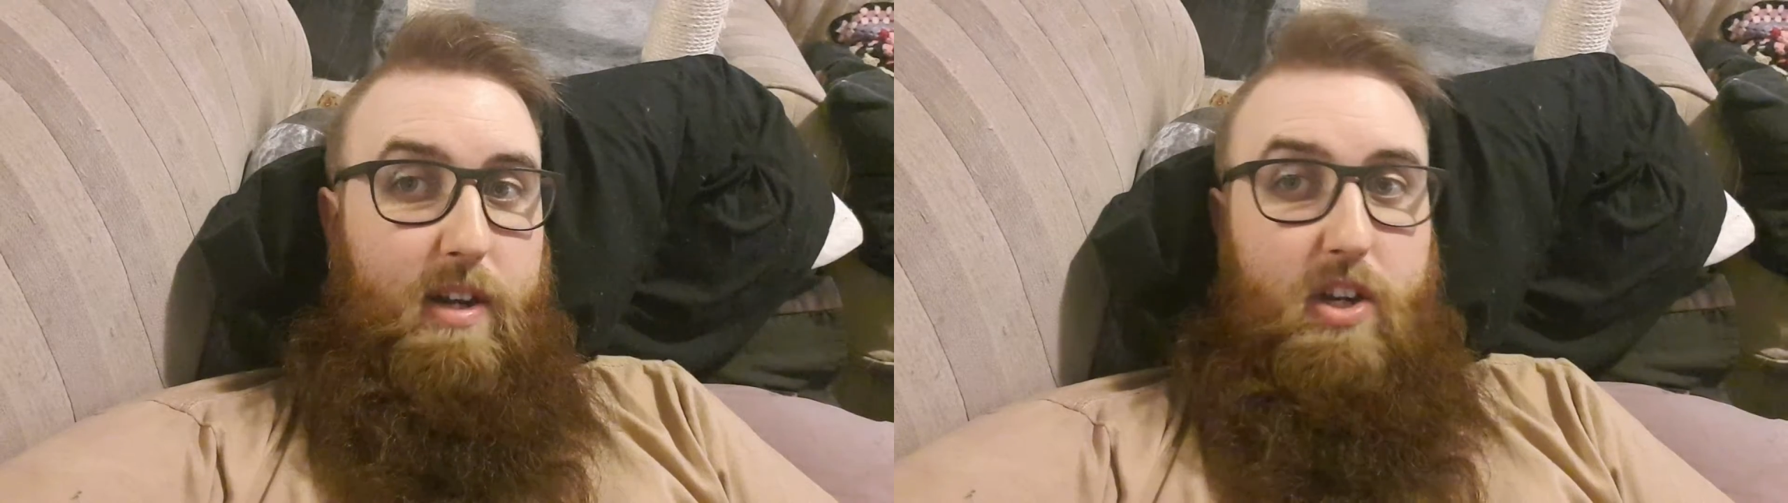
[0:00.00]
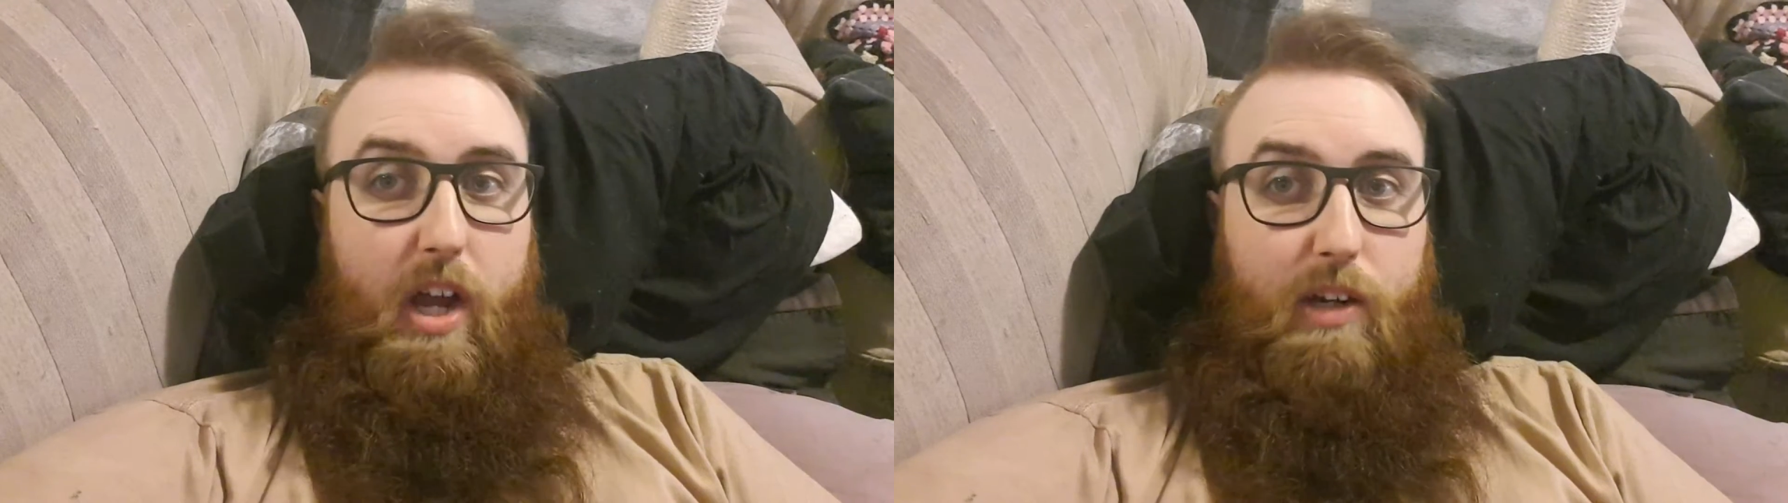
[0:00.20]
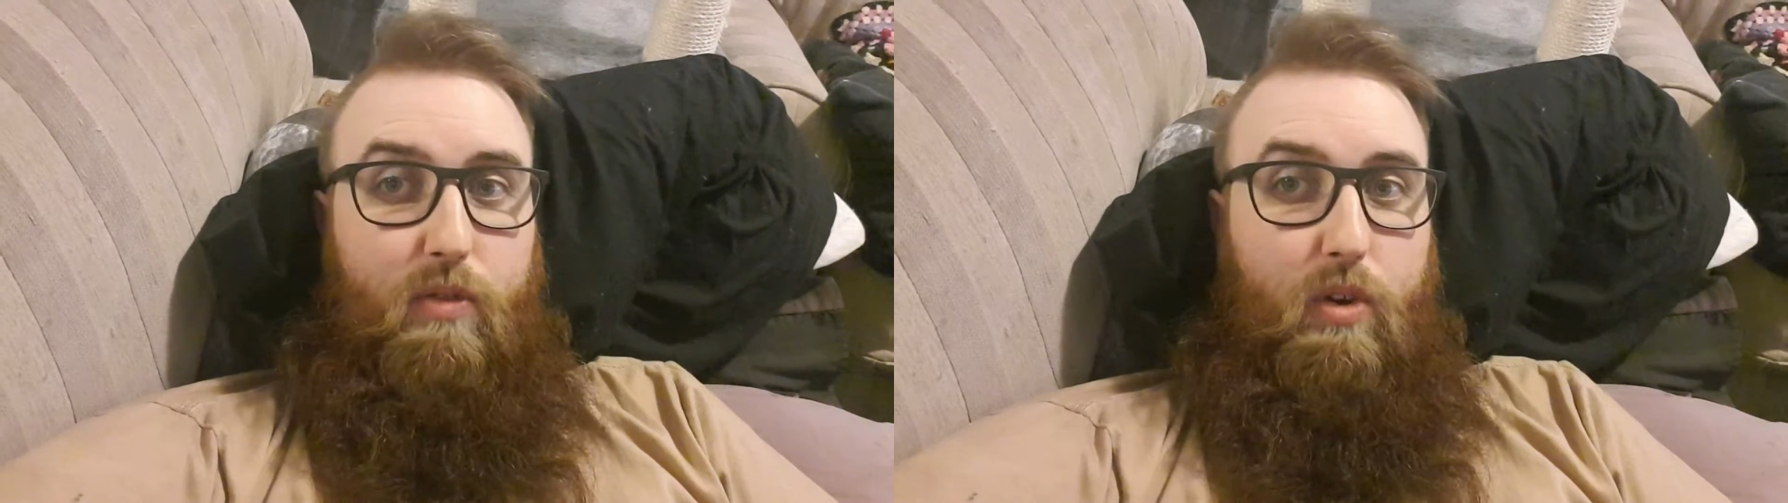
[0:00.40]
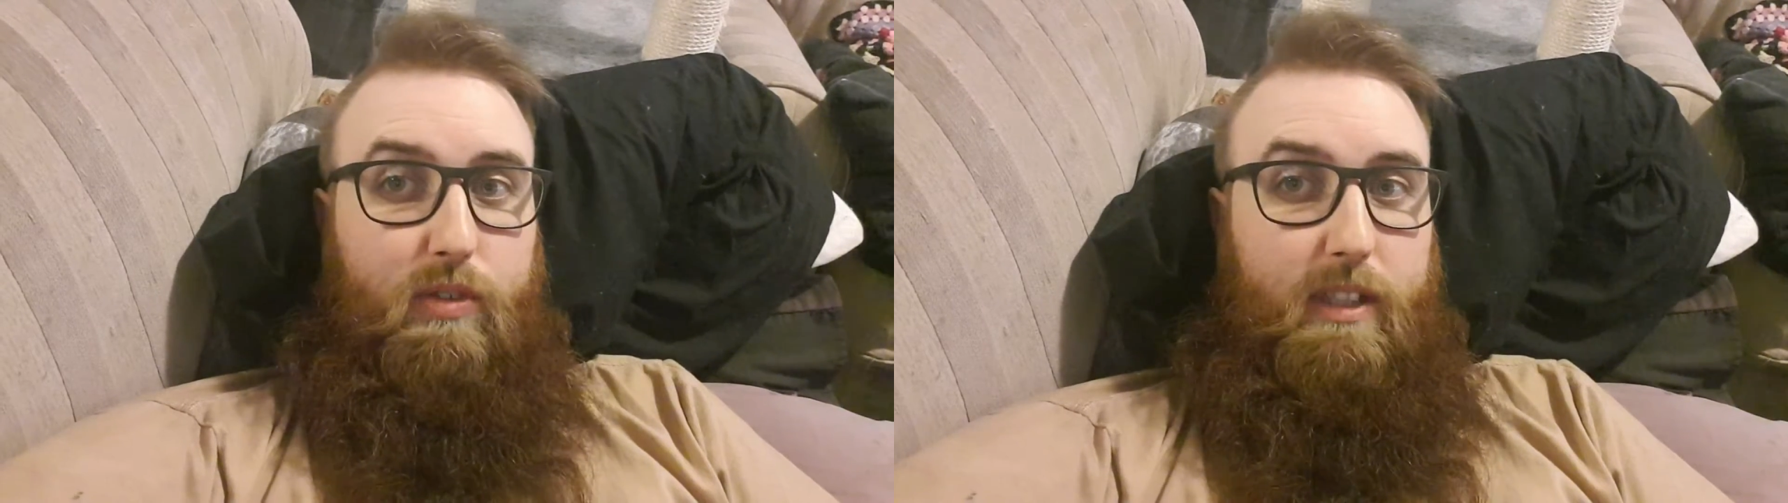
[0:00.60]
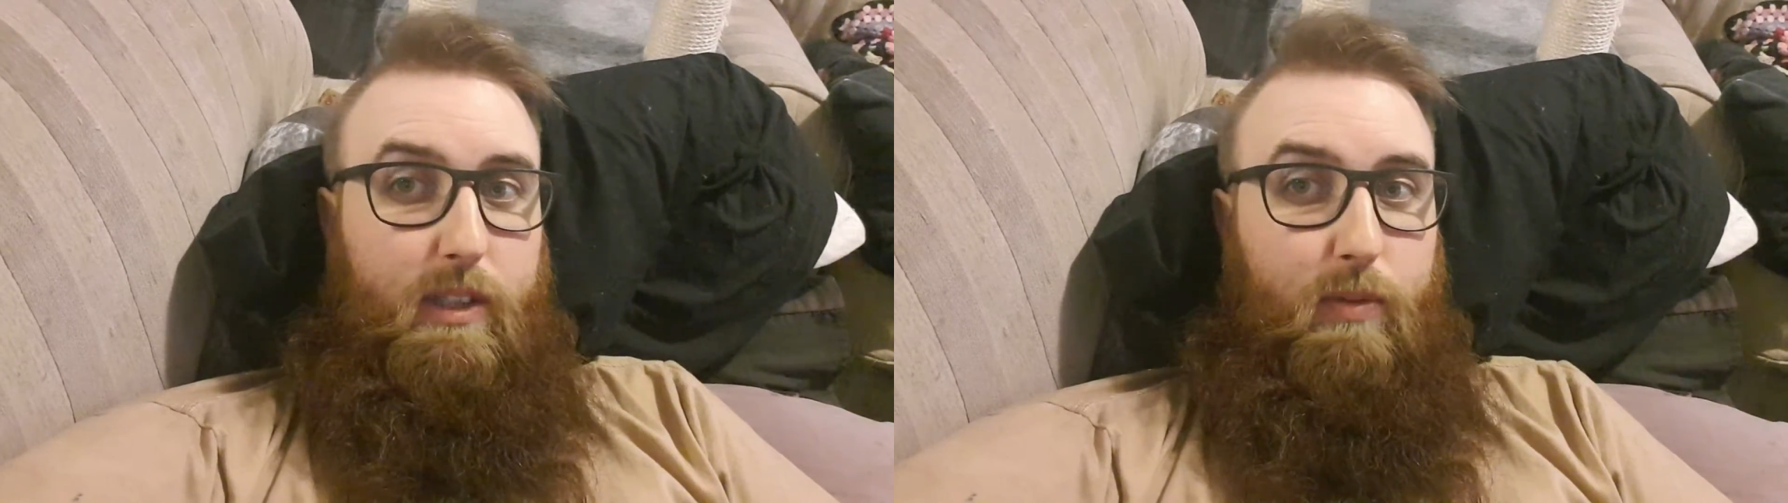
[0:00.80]
tiger
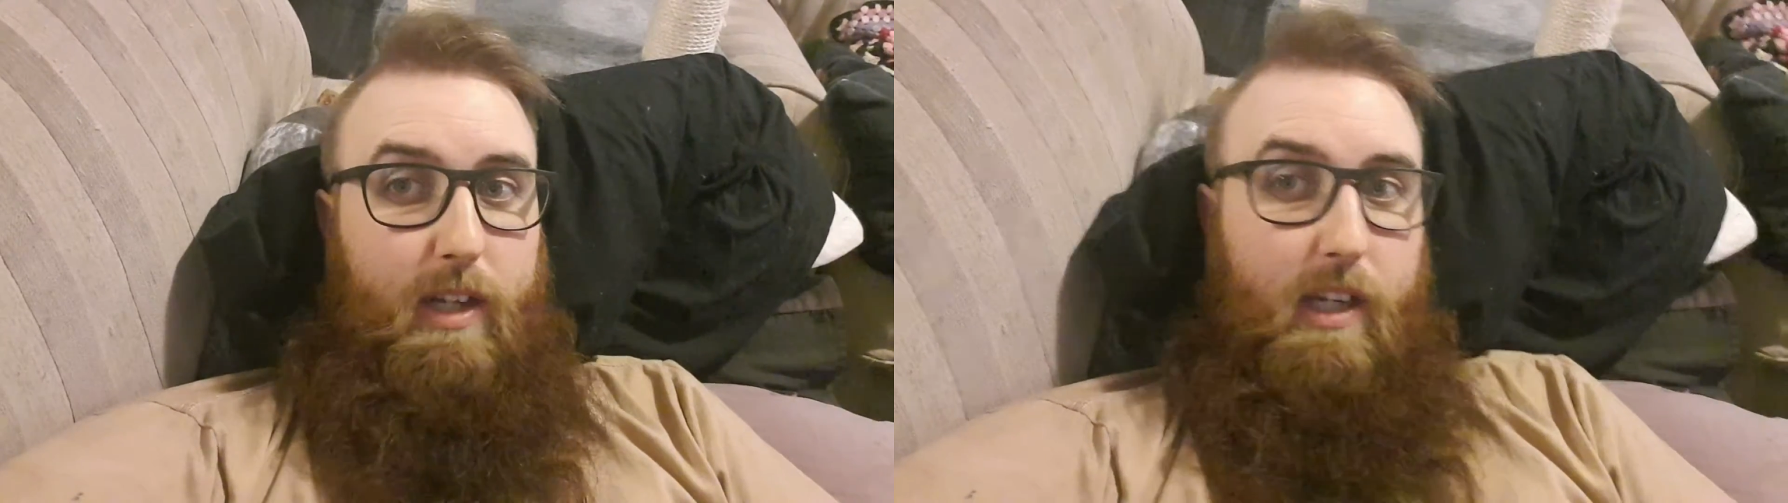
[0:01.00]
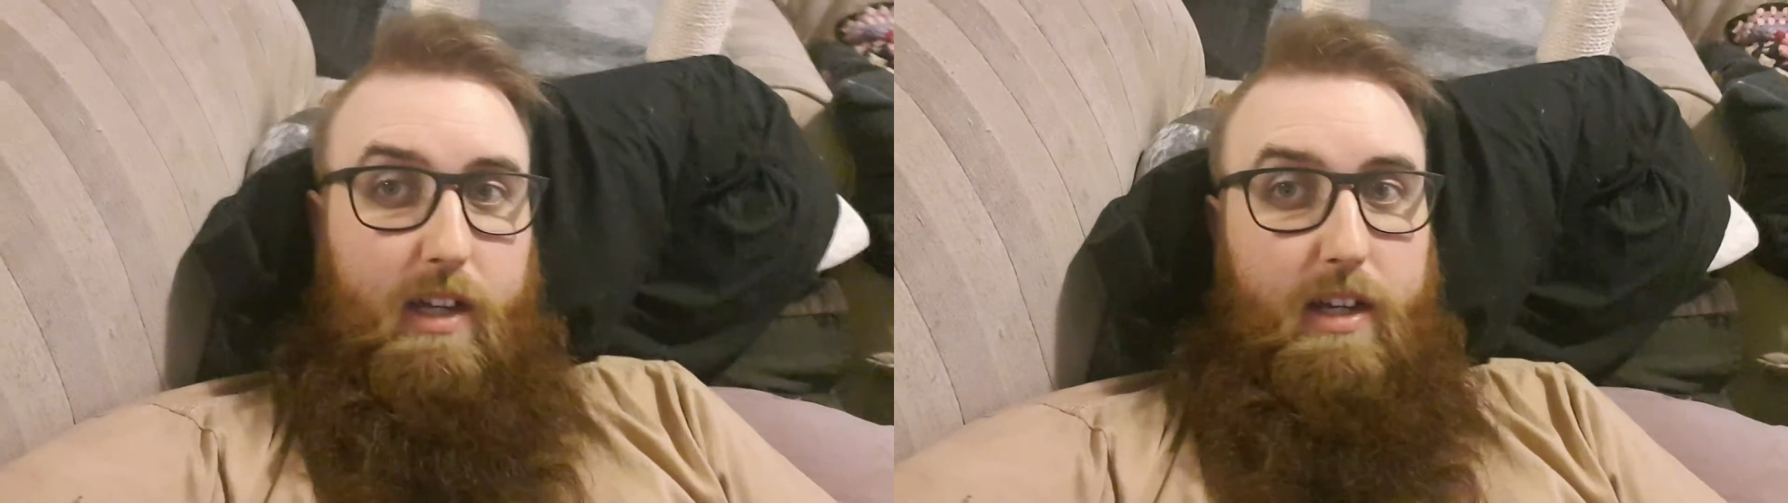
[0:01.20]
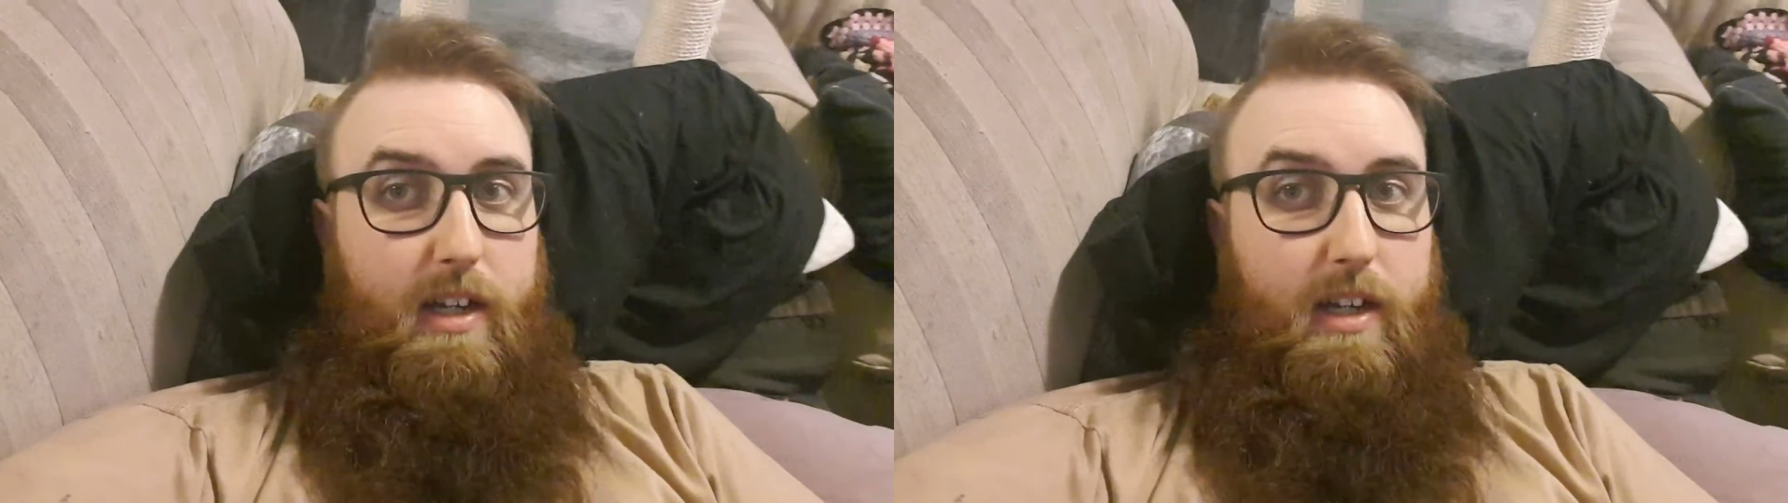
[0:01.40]
rolls this week.